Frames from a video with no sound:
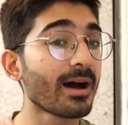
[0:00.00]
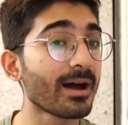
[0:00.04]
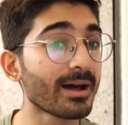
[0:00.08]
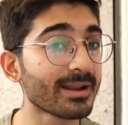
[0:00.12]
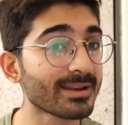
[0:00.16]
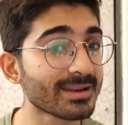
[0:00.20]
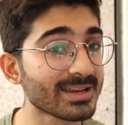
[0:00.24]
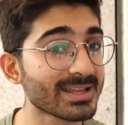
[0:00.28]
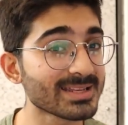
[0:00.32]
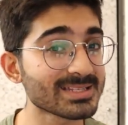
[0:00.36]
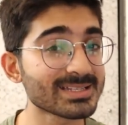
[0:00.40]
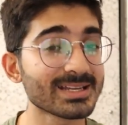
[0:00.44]

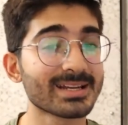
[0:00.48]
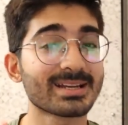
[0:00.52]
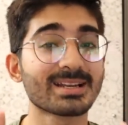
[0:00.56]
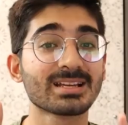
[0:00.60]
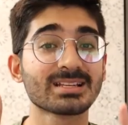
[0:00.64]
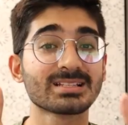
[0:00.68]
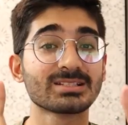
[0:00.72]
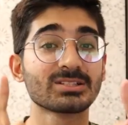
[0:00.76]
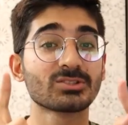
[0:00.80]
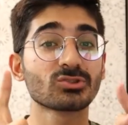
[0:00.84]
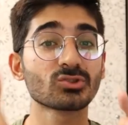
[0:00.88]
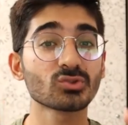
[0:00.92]
Unless it
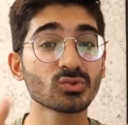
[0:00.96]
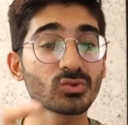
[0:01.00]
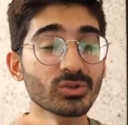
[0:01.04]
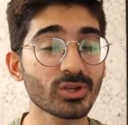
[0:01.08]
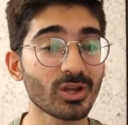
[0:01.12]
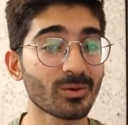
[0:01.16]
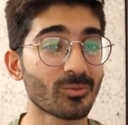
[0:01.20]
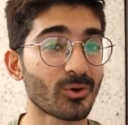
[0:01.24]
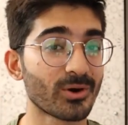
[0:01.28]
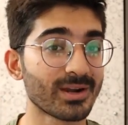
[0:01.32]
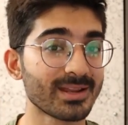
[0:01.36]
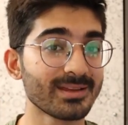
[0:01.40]
doesn't
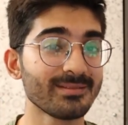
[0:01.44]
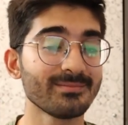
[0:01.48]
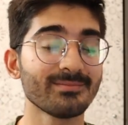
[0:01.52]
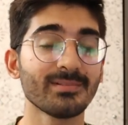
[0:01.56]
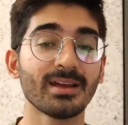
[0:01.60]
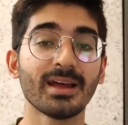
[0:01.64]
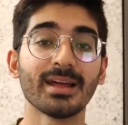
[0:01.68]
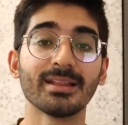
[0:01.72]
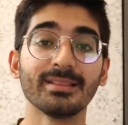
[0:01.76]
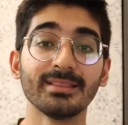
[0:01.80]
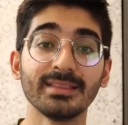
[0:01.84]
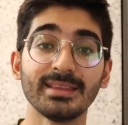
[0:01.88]
suit your body,
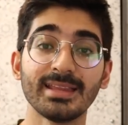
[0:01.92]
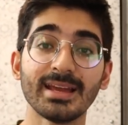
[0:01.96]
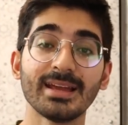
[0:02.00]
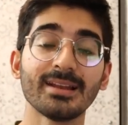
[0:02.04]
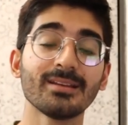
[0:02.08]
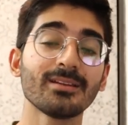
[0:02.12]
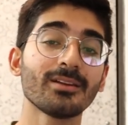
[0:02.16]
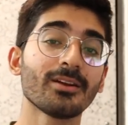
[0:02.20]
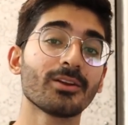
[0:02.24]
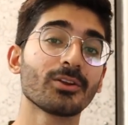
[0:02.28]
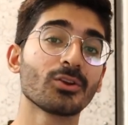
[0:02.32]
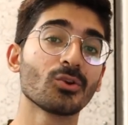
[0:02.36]
and
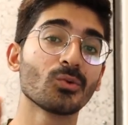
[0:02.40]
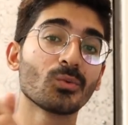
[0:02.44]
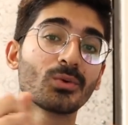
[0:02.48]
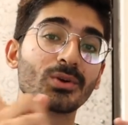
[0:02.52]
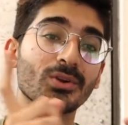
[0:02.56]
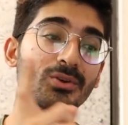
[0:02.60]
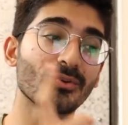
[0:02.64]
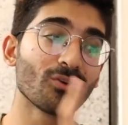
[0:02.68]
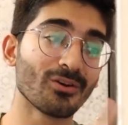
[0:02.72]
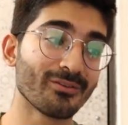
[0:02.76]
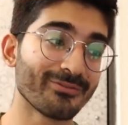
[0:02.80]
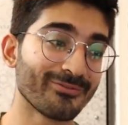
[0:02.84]
then you
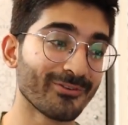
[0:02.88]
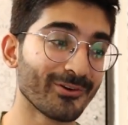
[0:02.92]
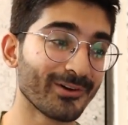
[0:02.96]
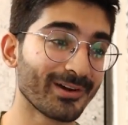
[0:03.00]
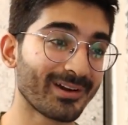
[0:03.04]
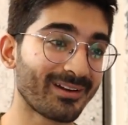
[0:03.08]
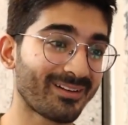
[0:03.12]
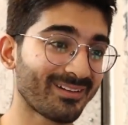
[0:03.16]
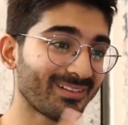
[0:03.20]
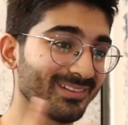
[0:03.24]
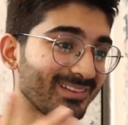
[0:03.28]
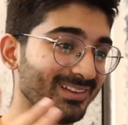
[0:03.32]
would go
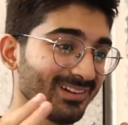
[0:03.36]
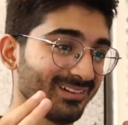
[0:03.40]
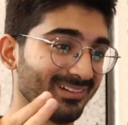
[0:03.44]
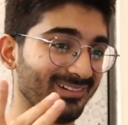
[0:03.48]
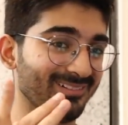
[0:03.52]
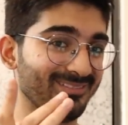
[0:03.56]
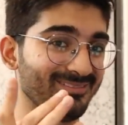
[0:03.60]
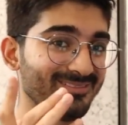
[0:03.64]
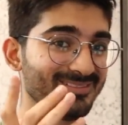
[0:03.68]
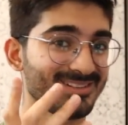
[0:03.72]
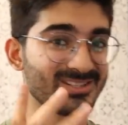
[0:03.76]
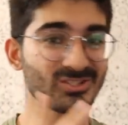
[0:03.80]
for
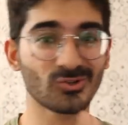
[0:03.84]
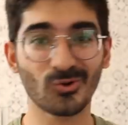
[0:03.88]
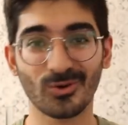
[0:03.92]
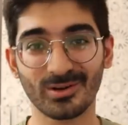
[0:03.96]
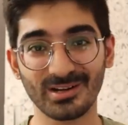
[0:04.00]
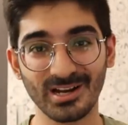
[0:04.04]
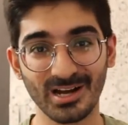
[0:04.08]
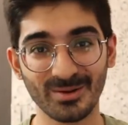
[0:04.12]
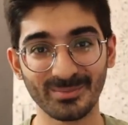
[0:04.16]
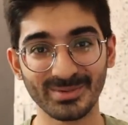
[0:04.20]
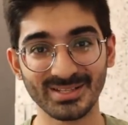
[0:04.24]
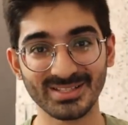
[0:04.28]
the
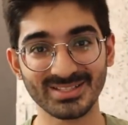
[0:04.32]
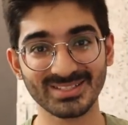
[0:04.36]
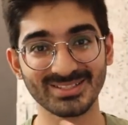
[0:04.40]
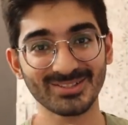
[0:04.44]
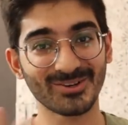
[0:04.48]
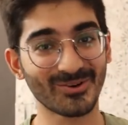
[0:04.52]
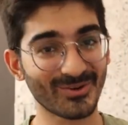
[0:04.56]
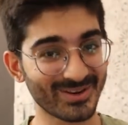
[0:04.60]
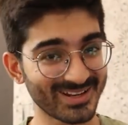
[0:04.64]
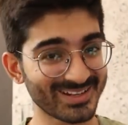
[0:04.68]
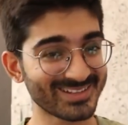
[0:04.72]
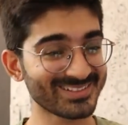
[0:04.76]
soaked
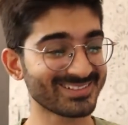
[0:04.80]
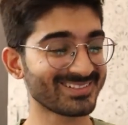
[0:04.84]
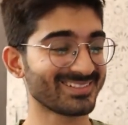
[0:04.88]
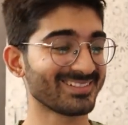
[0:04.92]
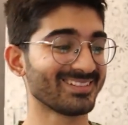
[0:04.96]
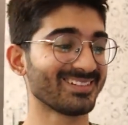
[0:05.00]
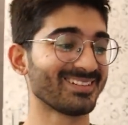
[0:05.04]
almonds, okay?